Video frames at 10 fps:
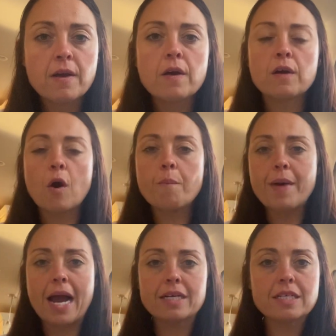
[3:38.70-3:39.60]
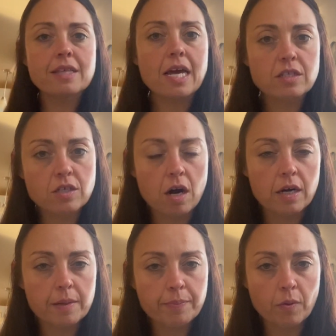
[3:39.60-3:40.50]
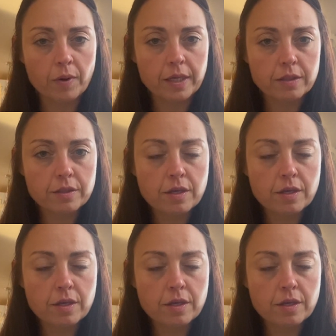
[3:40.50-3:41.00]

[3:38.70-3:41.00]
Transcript: go back to that starting point,